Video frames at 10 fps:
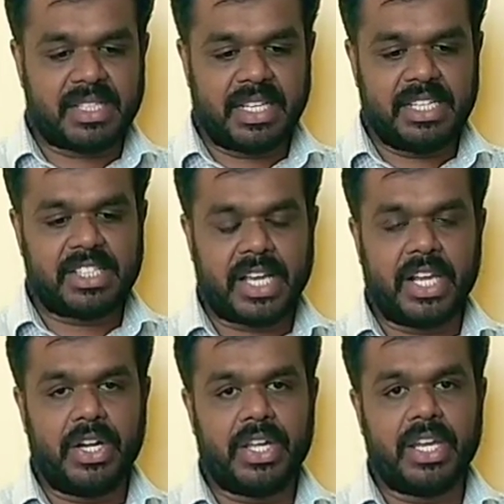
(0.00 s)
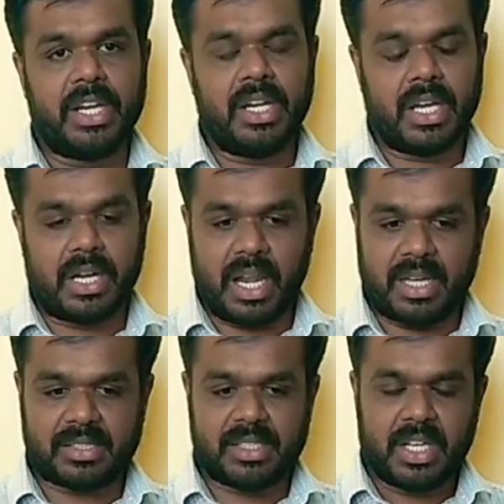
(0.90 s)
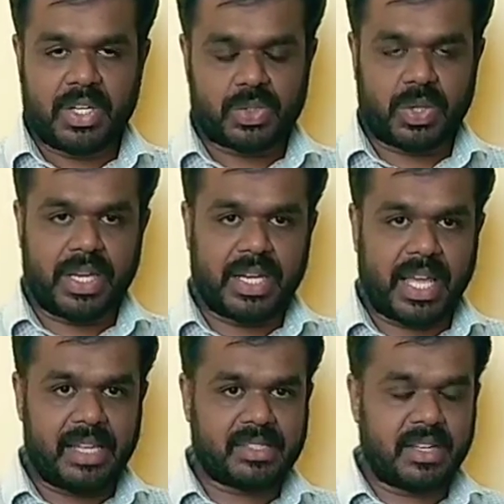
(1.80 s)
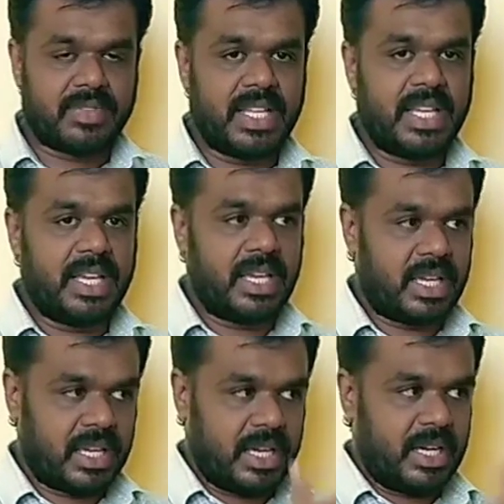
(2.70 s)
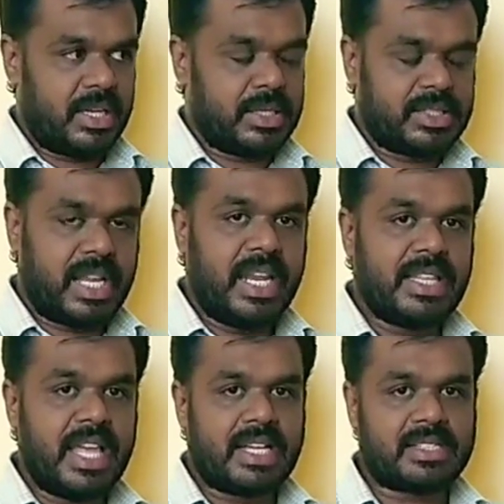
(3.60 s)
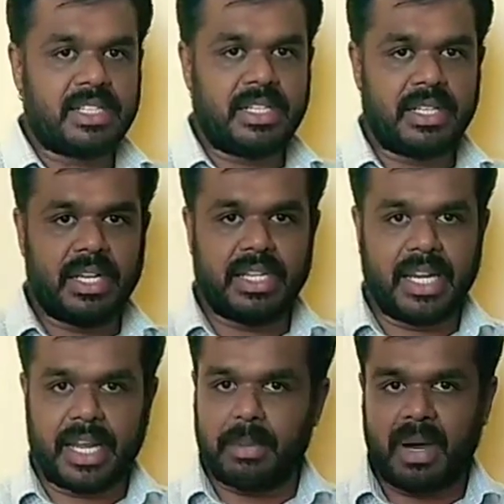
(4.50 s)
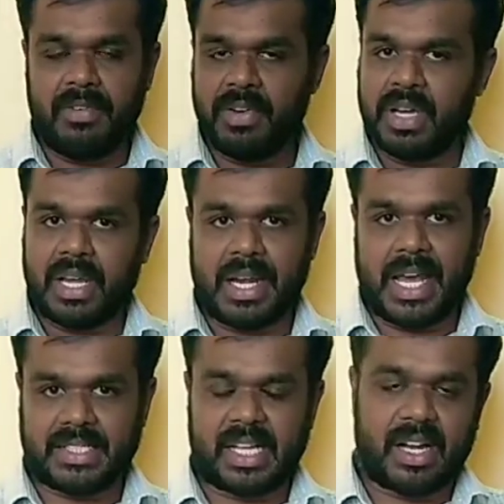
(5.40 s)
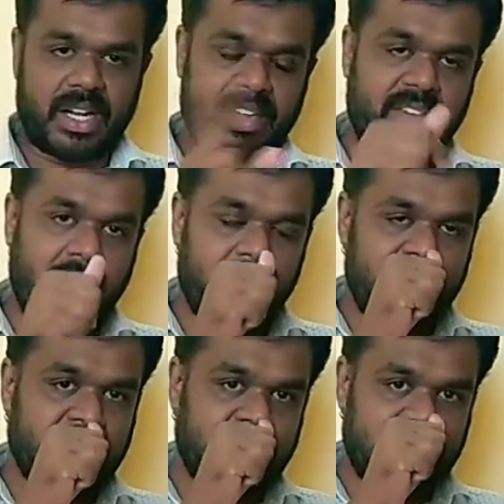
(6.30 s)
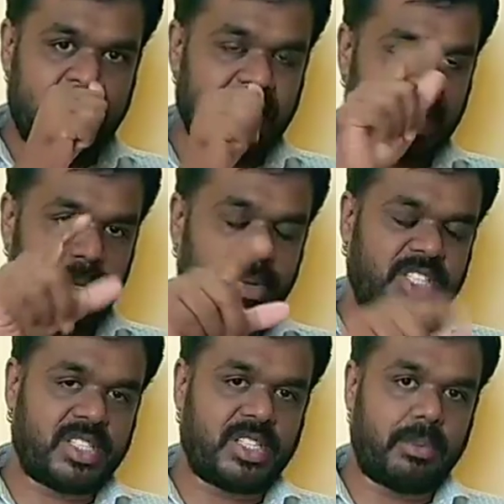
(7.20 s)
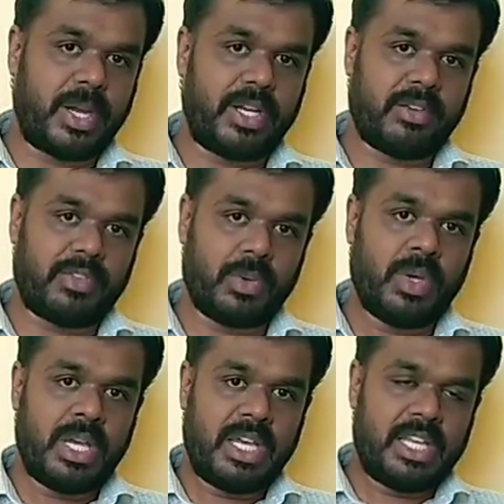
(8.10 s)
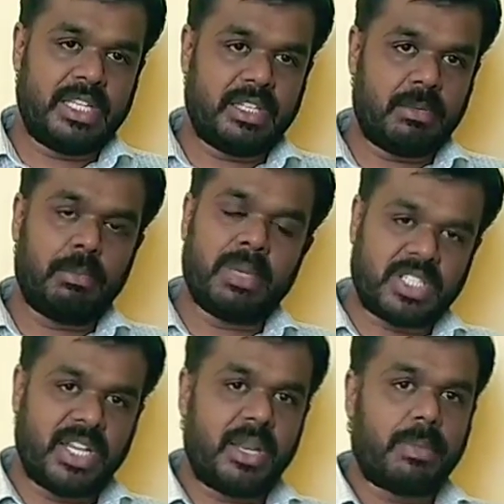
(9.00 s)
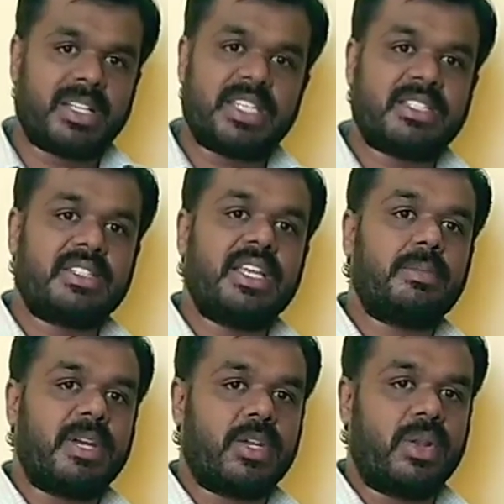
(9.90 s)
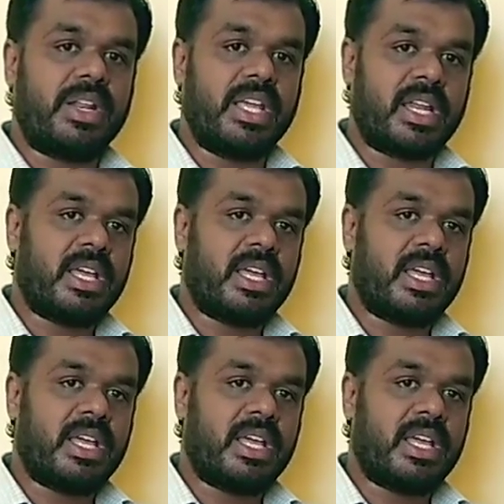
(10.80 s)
in security in loss. So in case of the selling the asset in the time of loss, already we have discussed it in the depreciation point of view. In the machinery purchased in particular year,